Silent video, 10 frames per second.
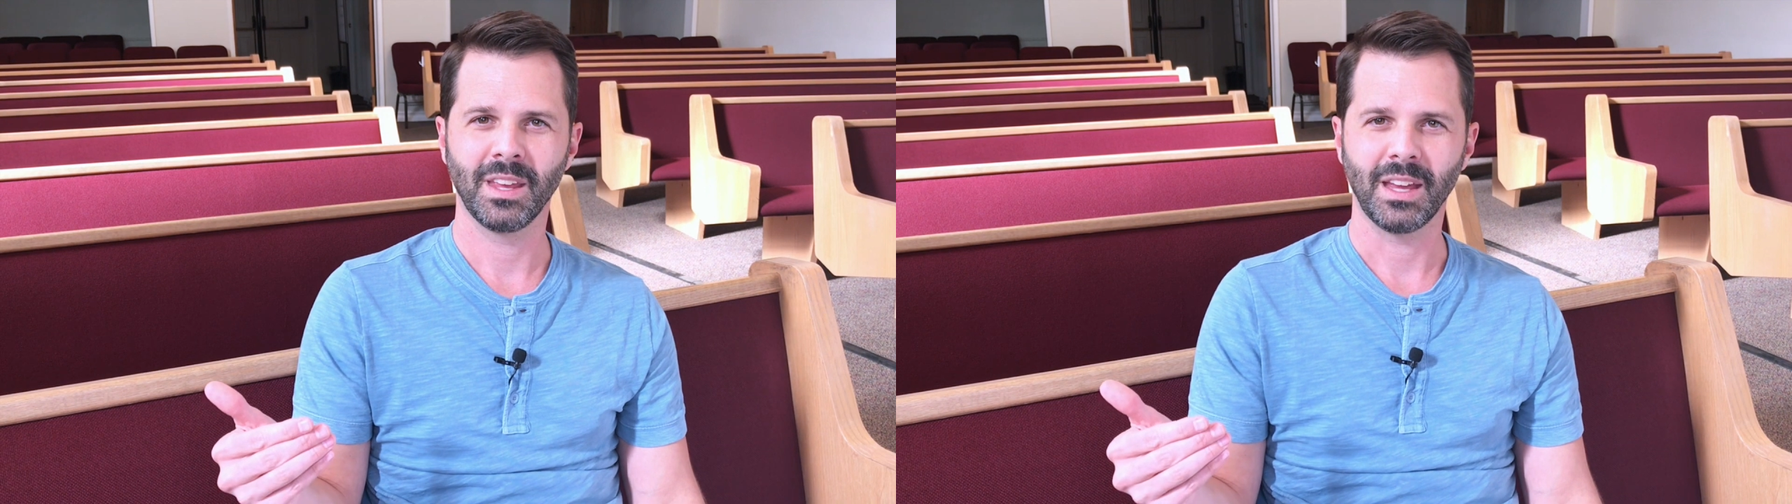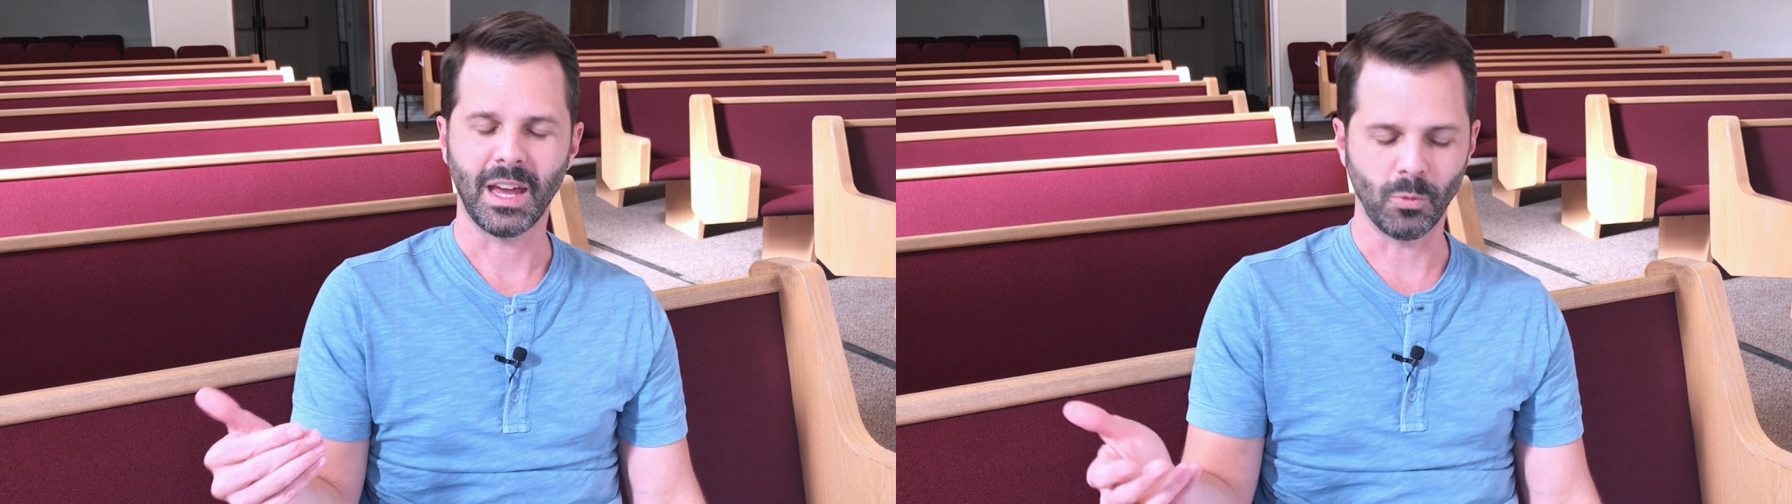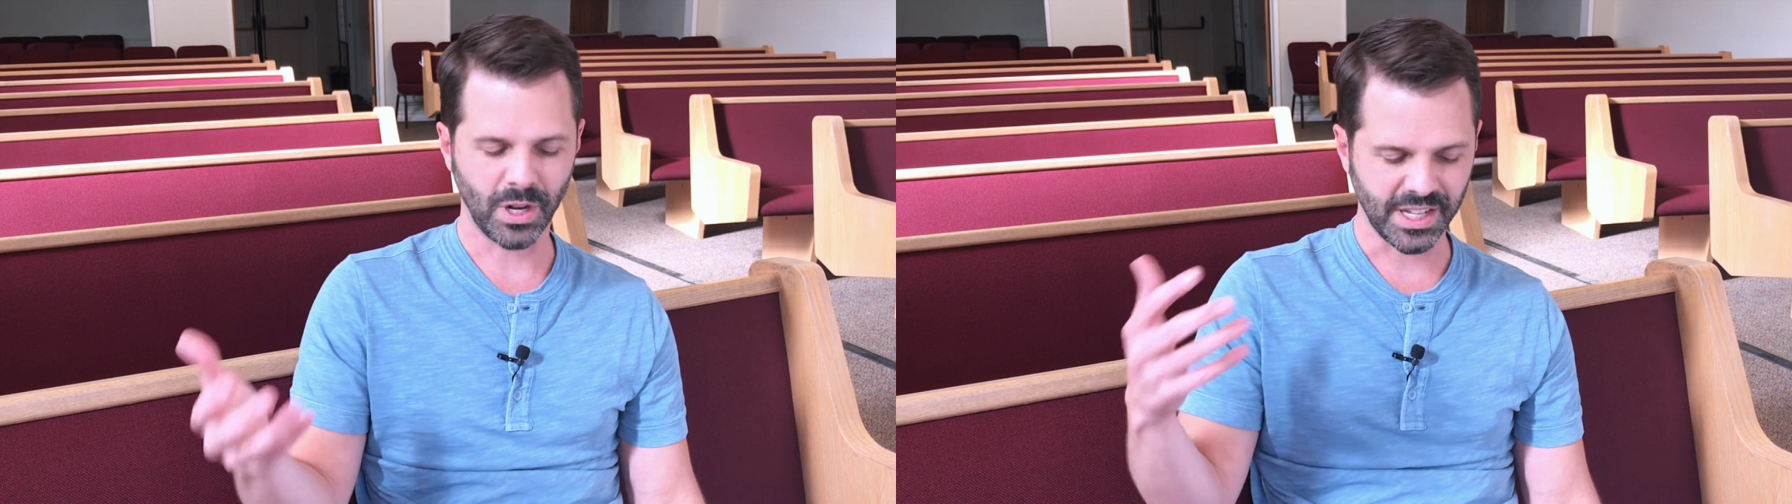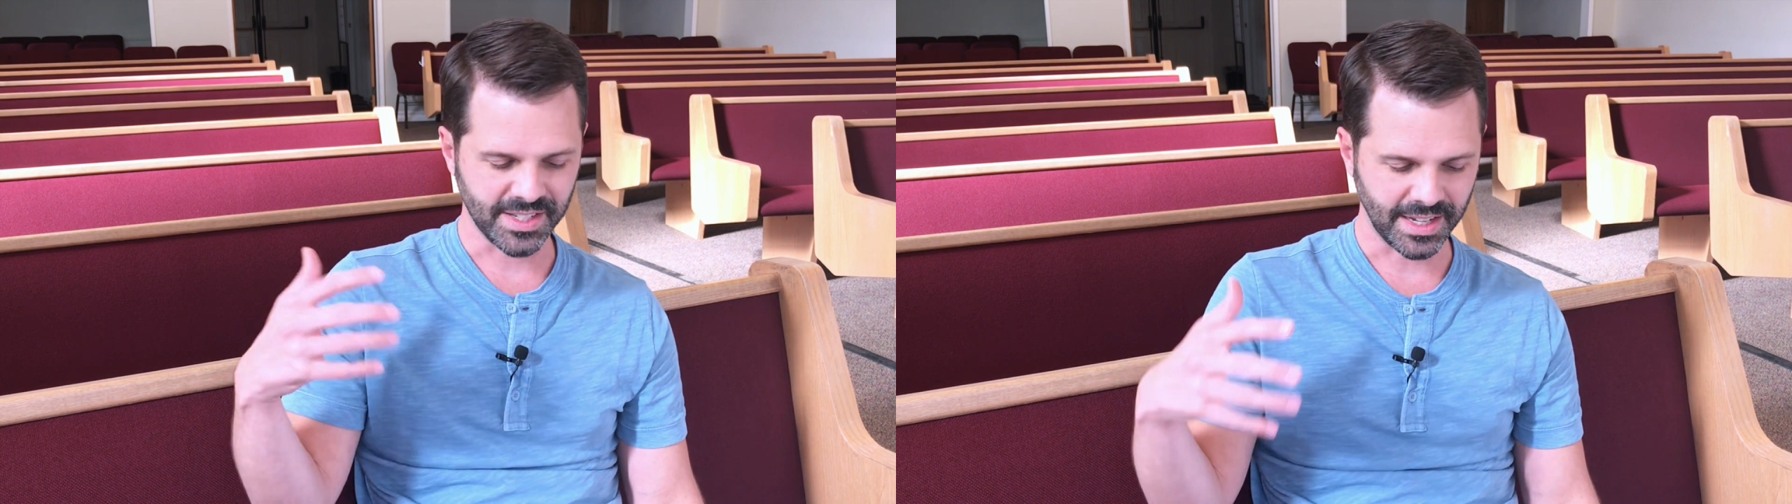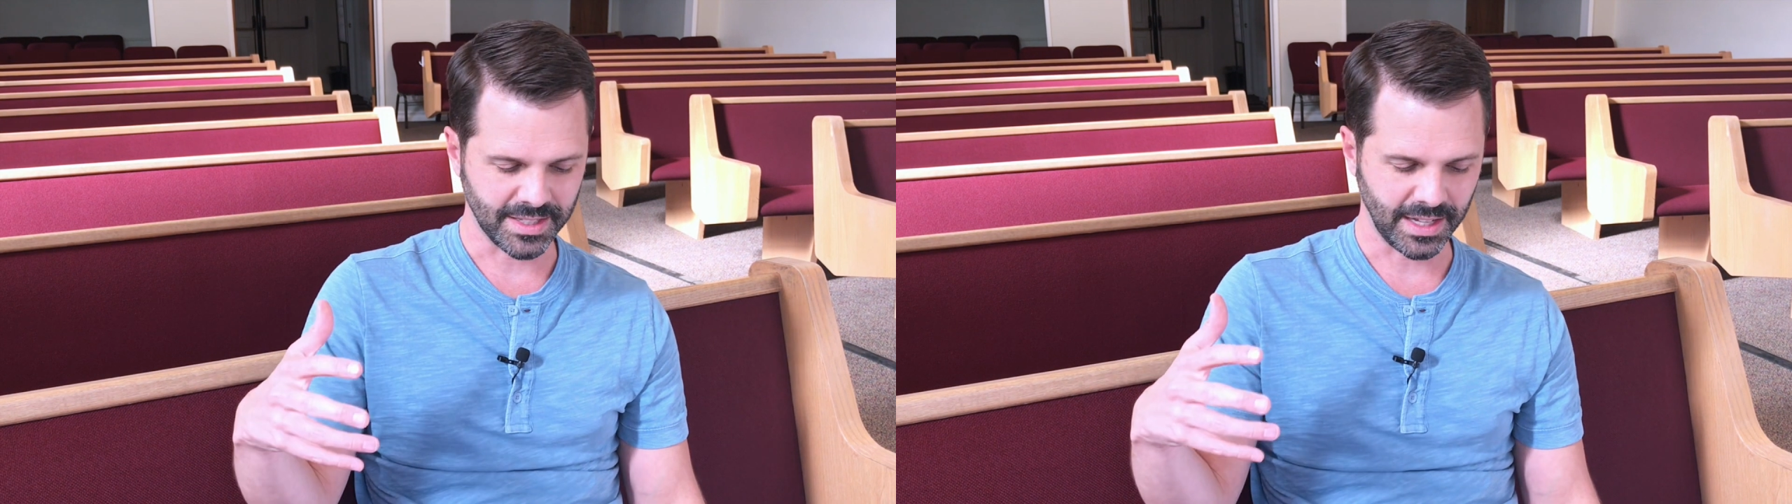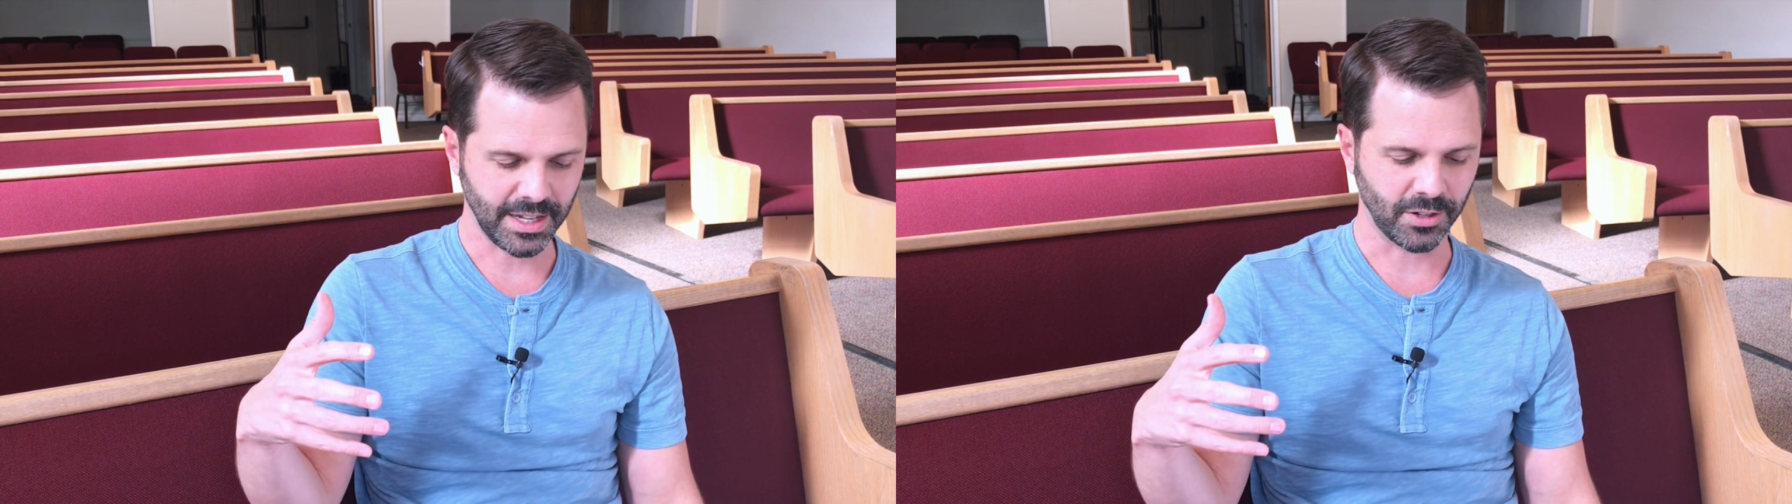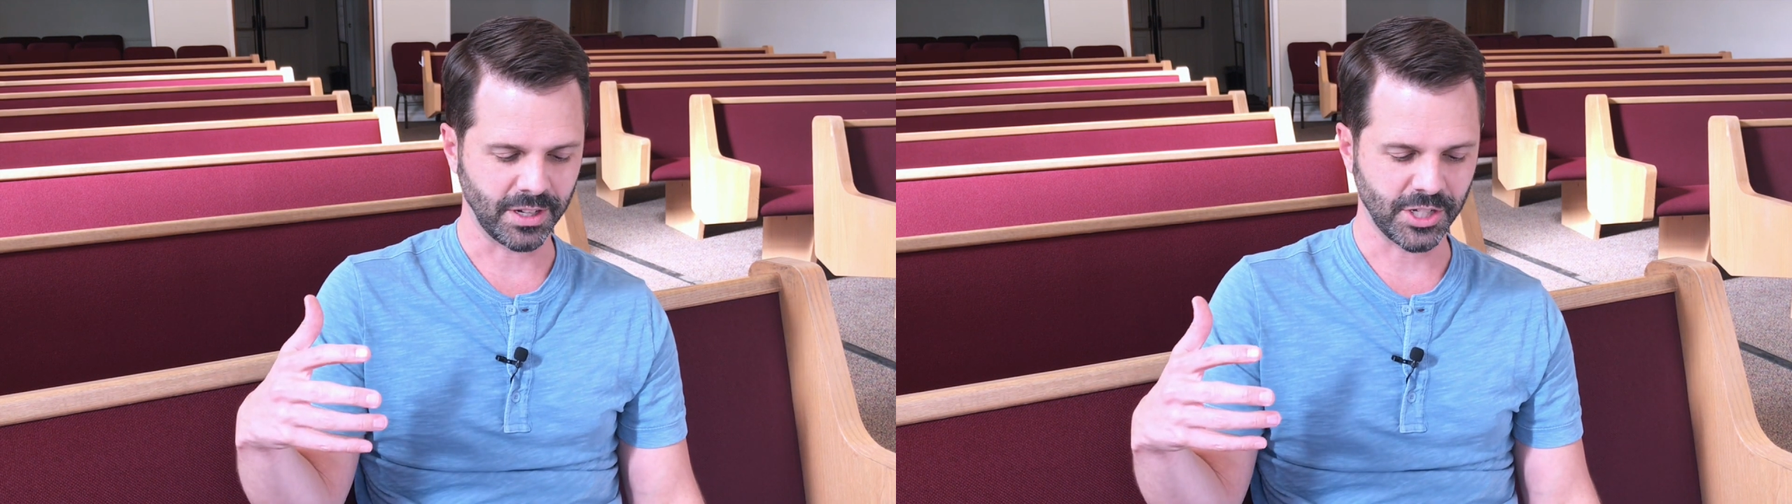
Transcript: And what he says later in